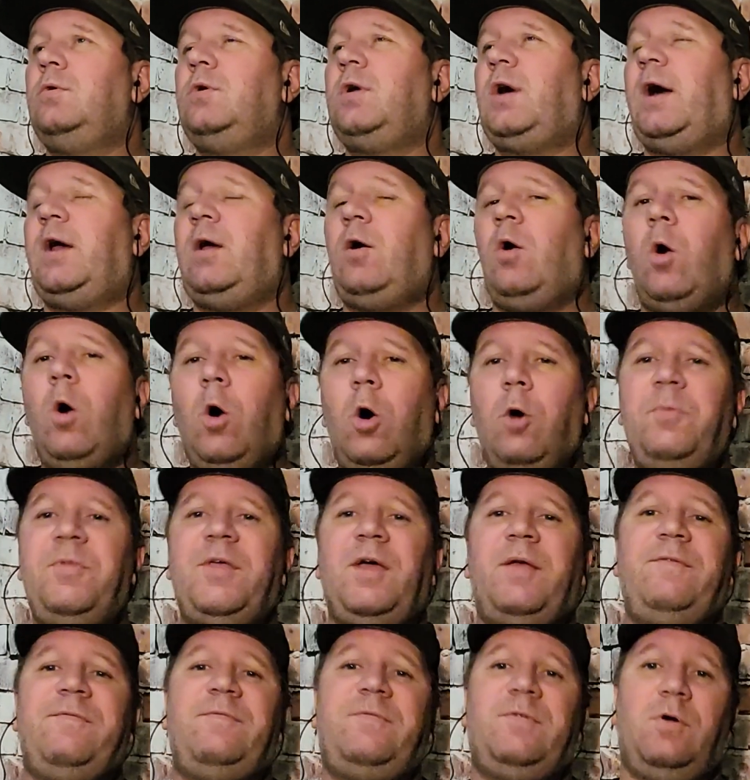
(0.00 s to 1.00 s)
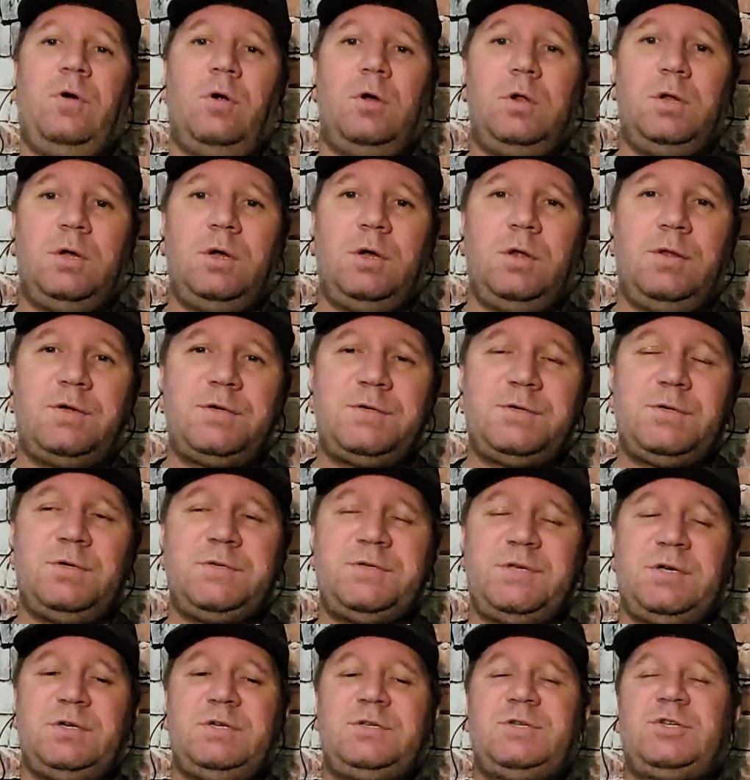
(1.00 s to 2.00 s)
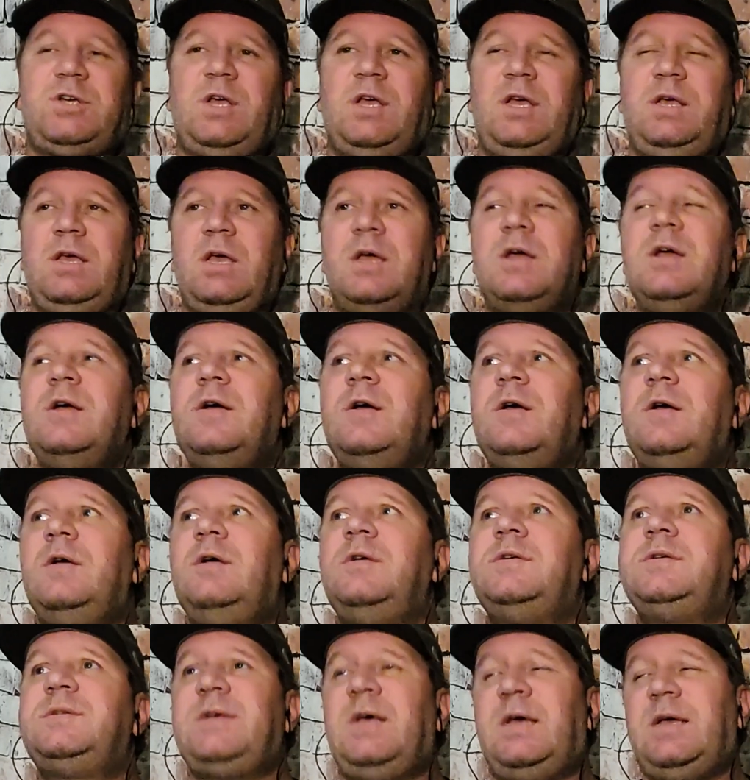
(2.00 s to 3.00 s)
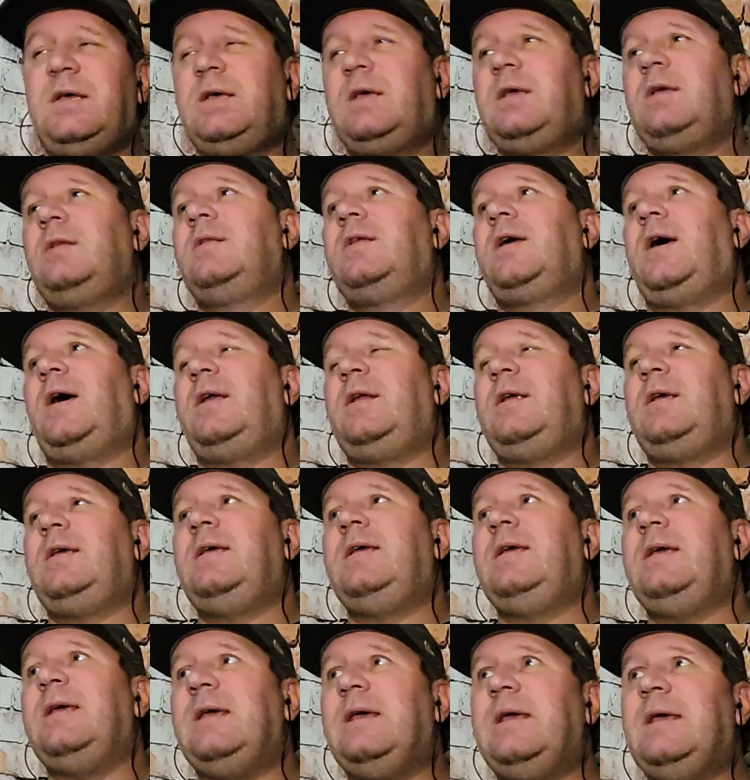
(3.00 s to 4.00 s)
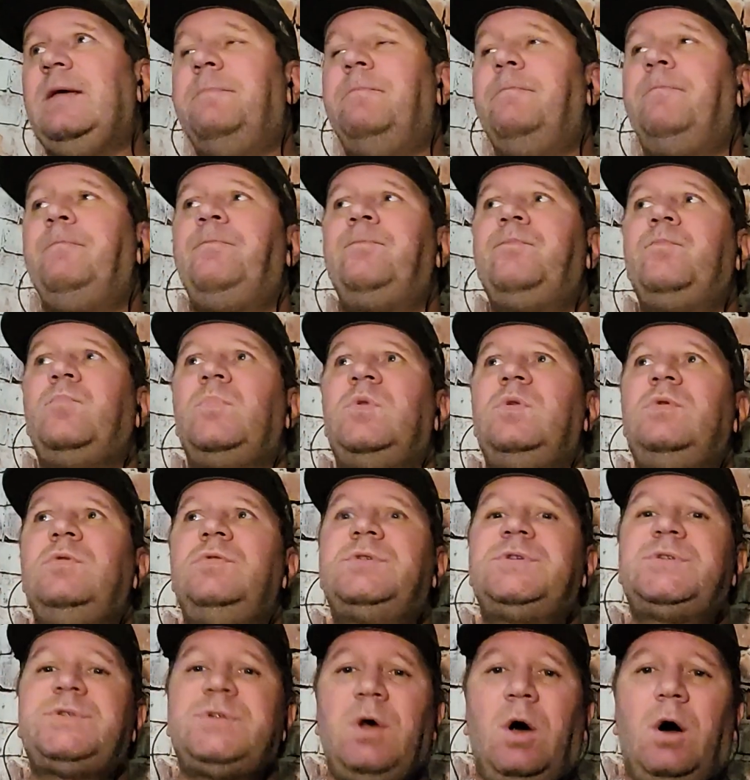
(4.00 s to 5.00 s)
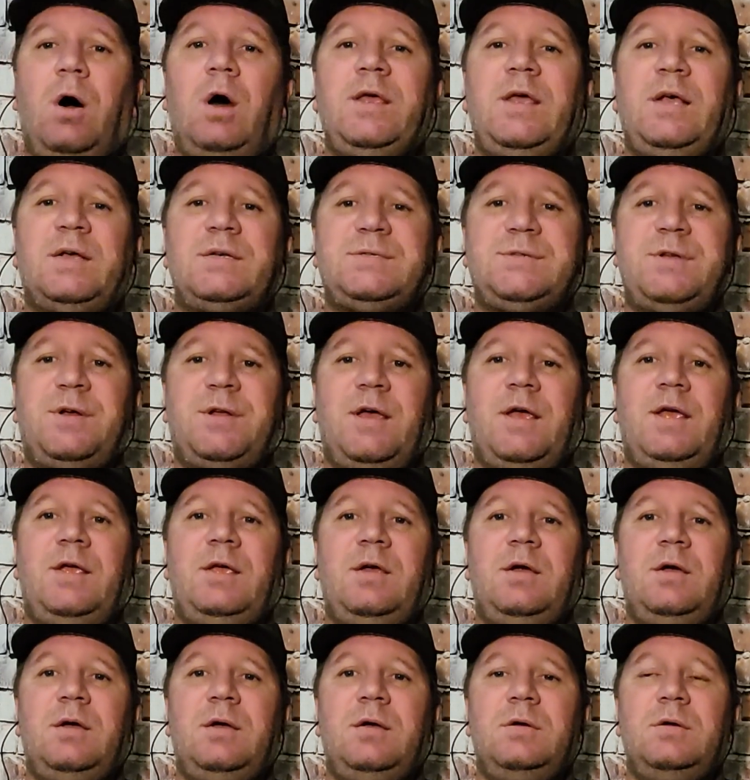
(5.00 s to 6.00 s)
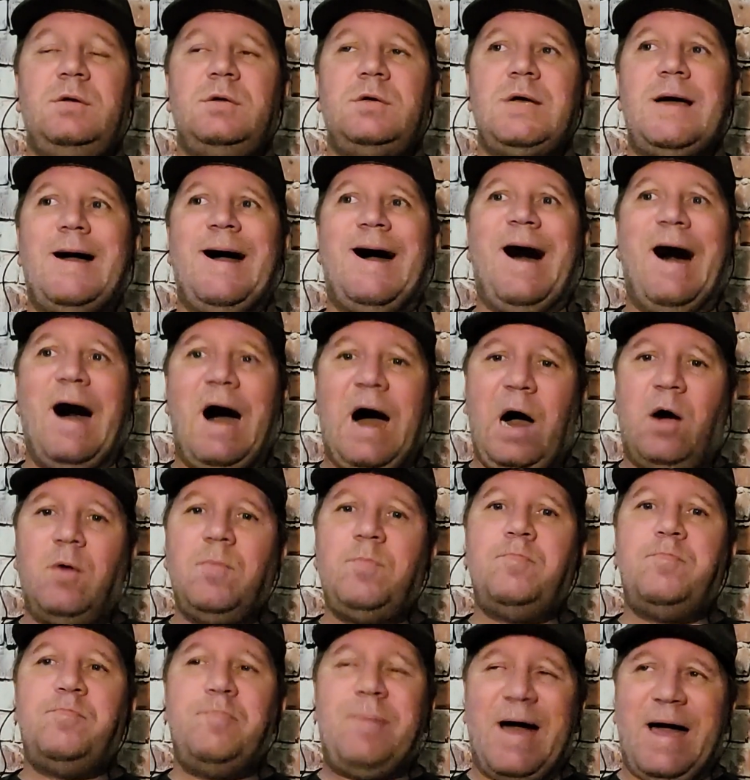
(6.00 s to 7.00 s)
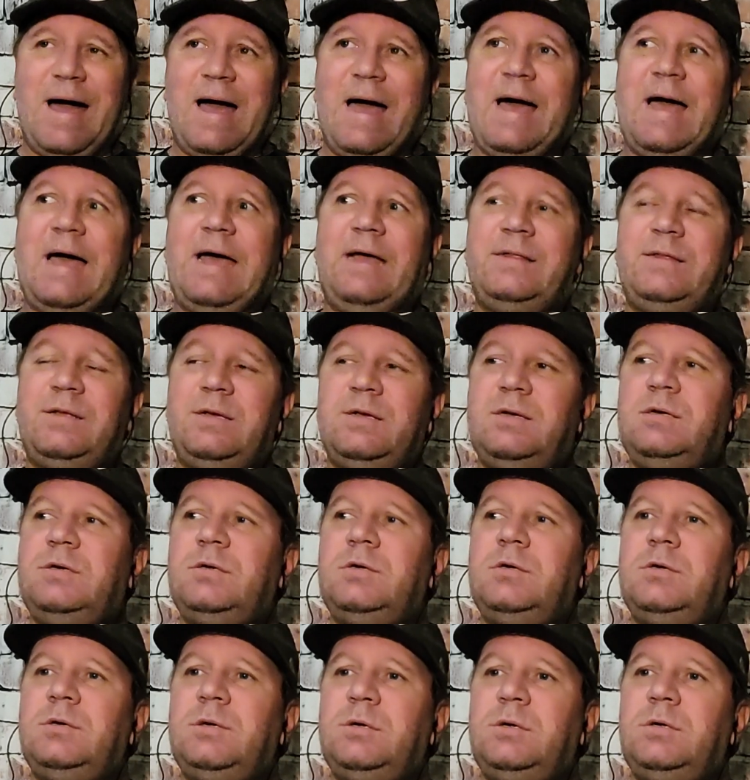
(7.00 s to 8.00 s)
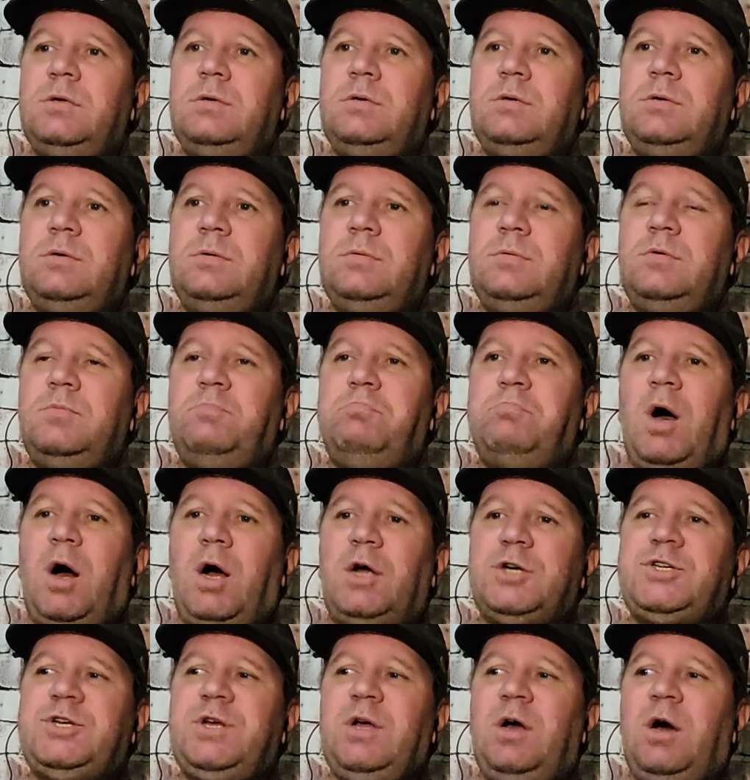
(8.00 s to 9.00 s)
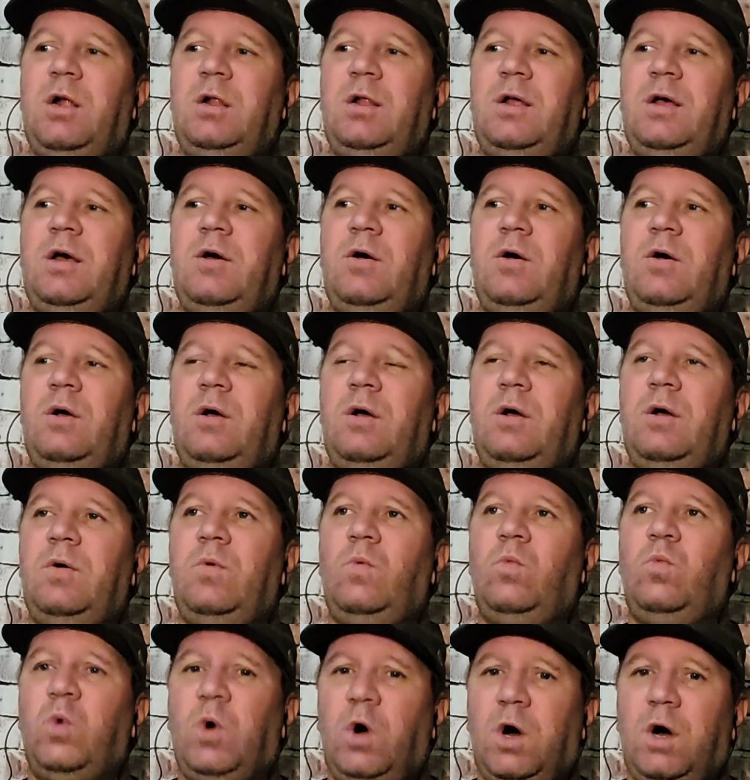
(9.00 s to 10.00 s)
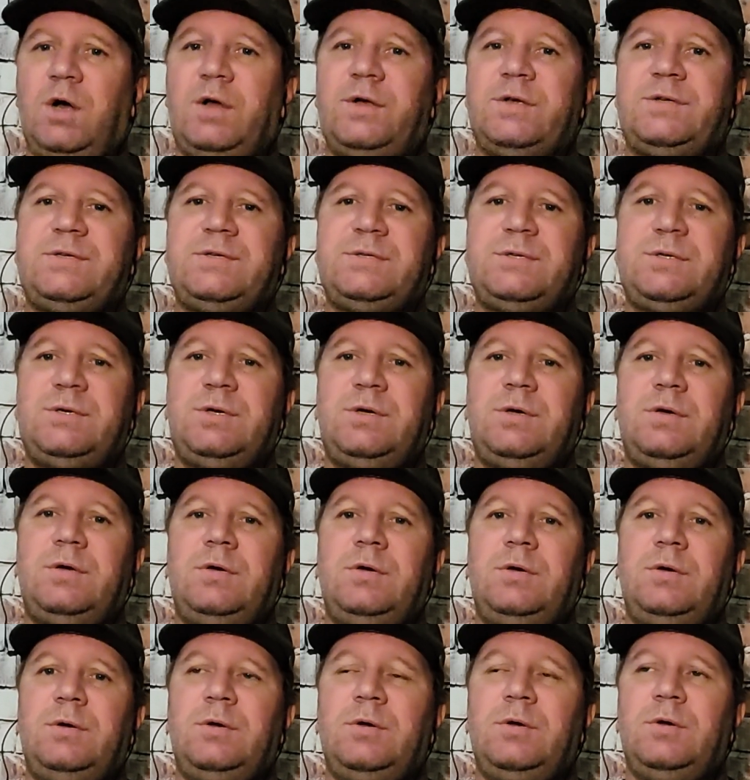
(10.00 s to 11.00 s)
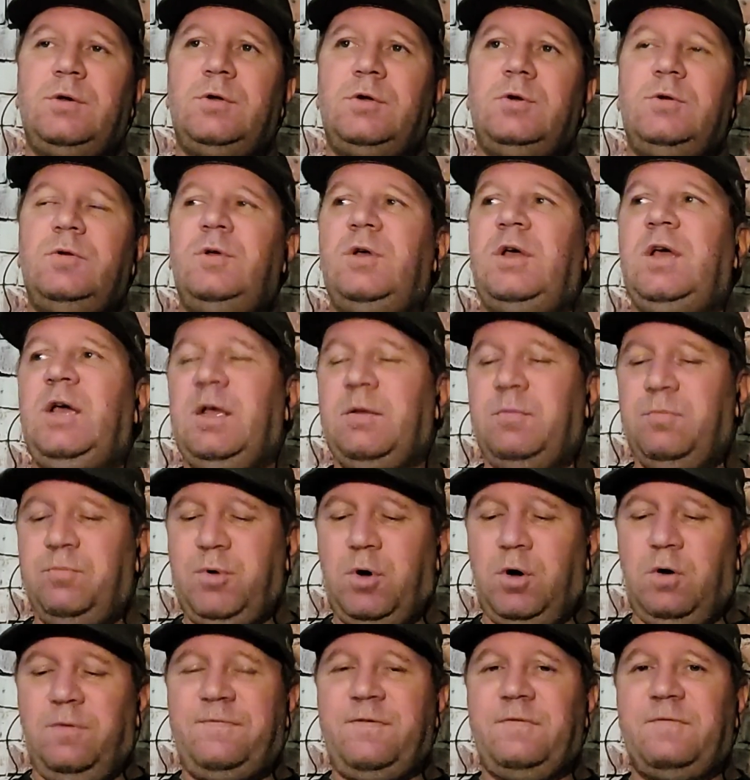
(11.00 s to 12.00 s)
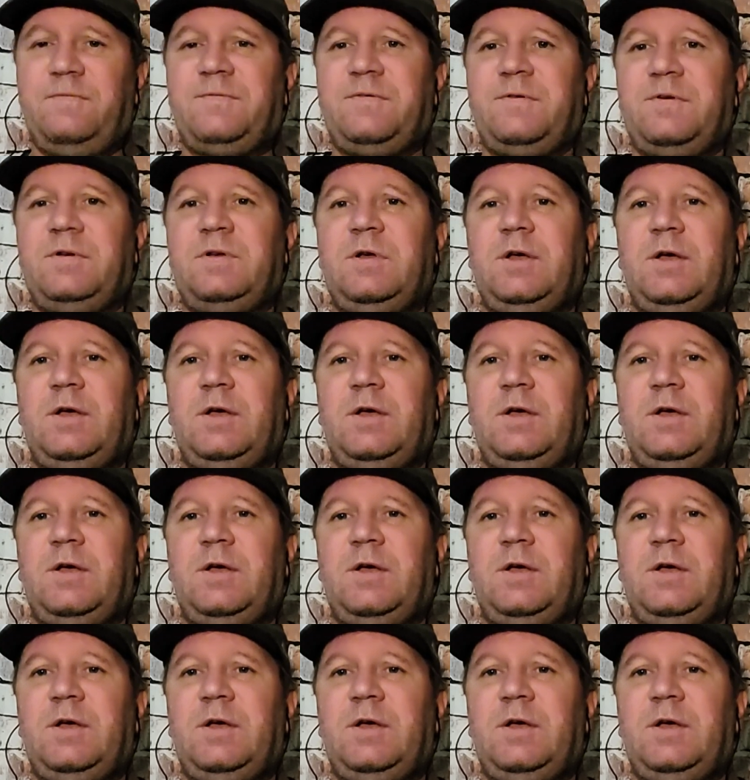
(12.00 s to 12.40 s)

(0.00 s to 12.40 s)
I hope that for Ole Gunnar Solskjaer's sake, that he saw yesterday how bad Martial was in both of